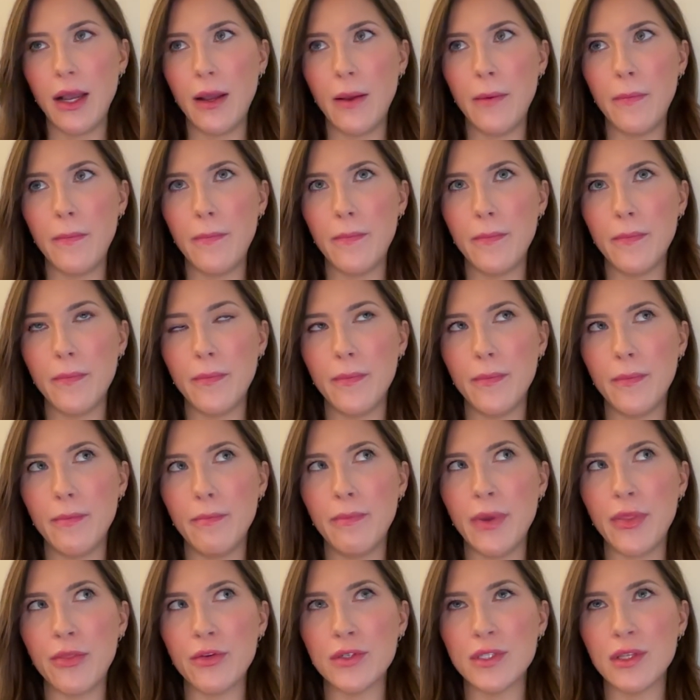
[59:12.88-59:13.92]
Um,
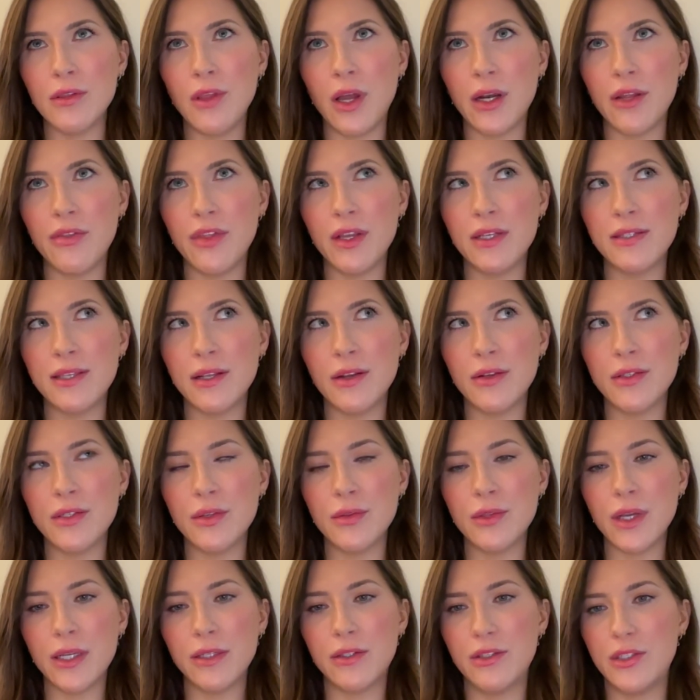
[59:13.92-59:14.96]
but there's a lot of things that also
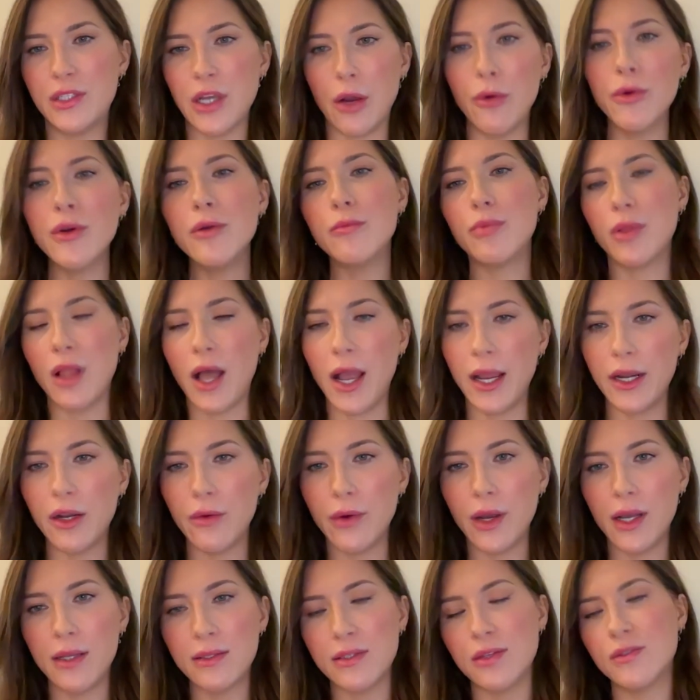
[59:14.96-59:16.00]
like don't apply to
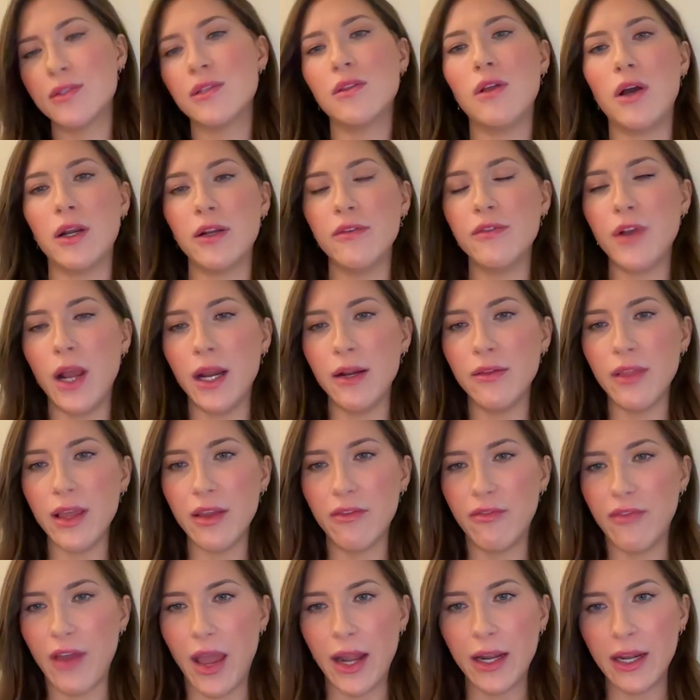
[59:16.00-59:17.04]
us. There's a lot of kind of
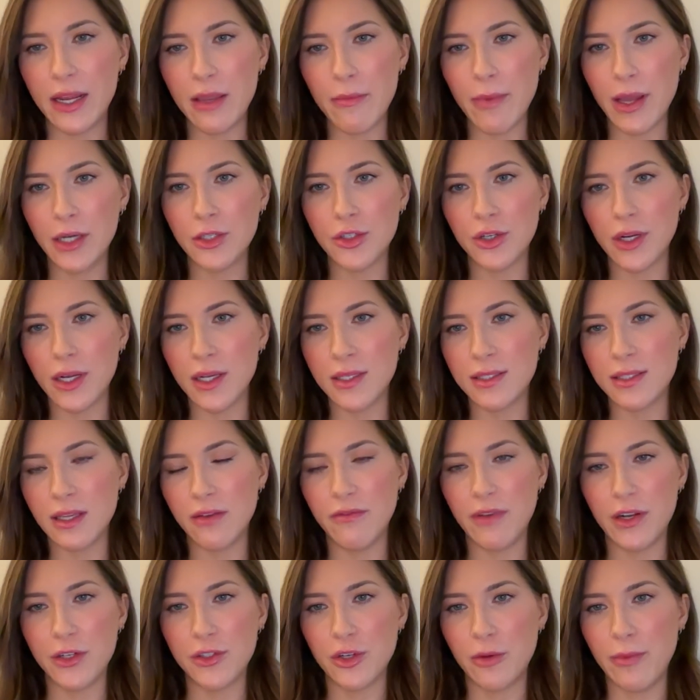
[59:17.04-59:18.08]
like vanity metrics that
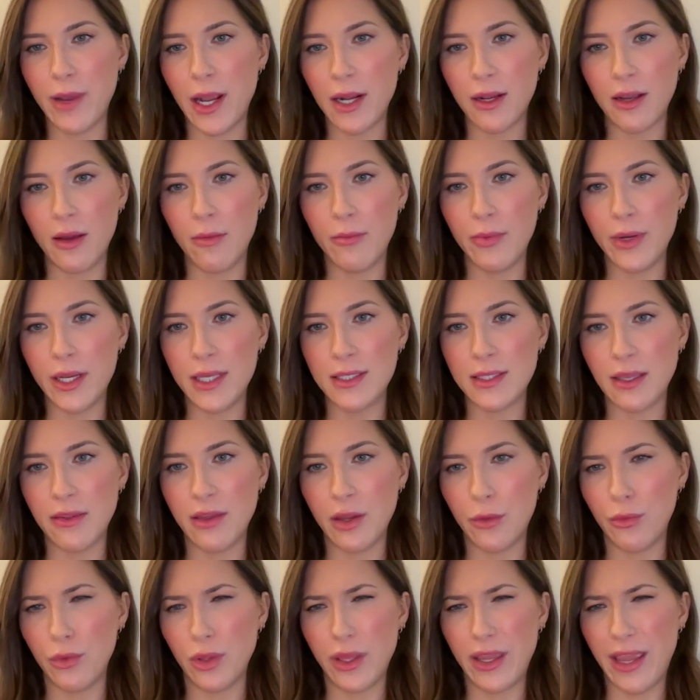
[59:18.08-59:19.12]
venture backed companies I
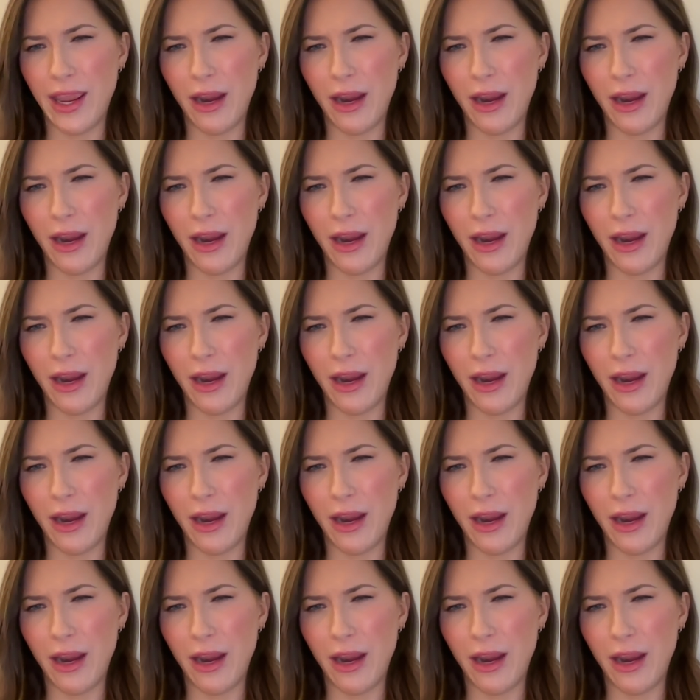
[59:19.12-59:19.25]
think really